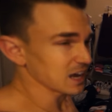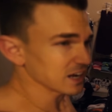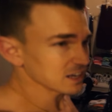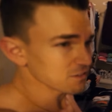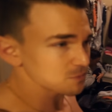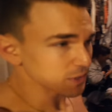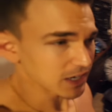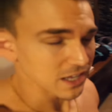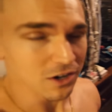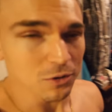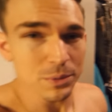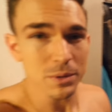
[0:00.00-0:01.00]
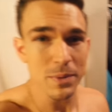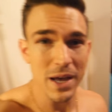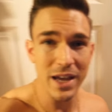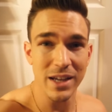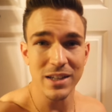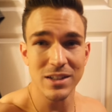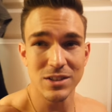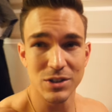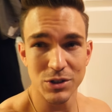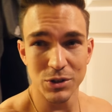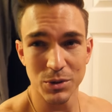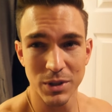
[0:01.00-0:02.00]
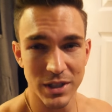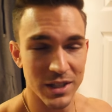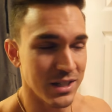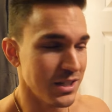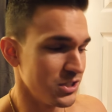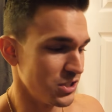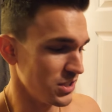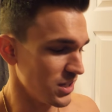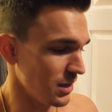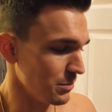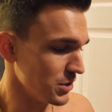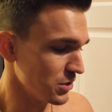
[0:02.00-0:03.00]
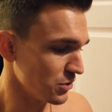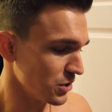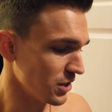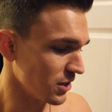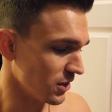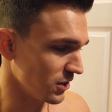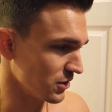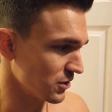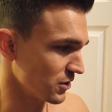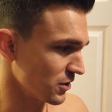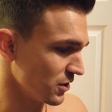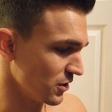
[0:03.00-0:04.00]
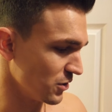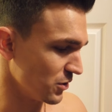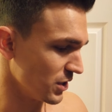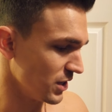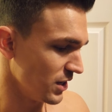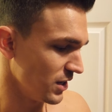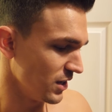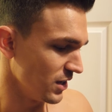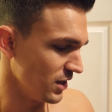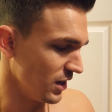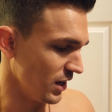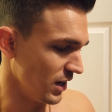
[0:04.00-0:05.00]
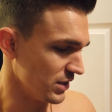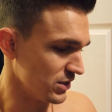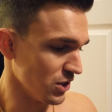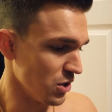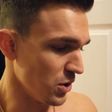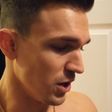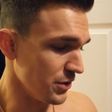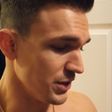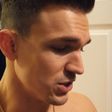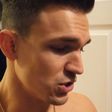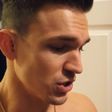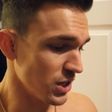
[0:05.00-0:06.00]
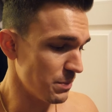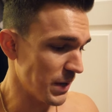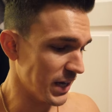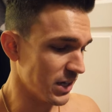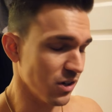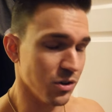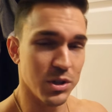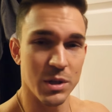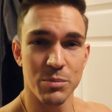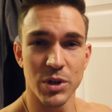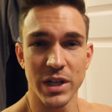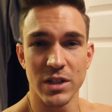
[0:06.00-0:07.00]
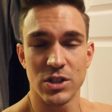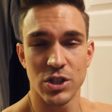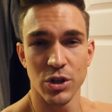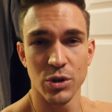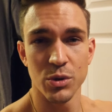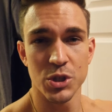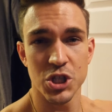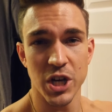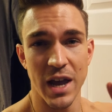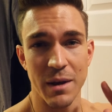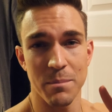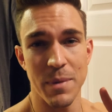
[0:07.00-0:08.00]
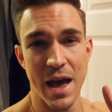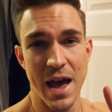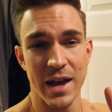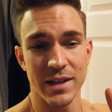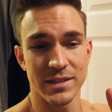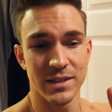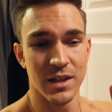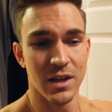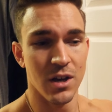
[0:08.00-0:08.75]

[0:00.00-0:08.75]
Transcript: I have been helping packing too. She's not been doing it all on her own. So on this trip, I can only bring 2 check bags.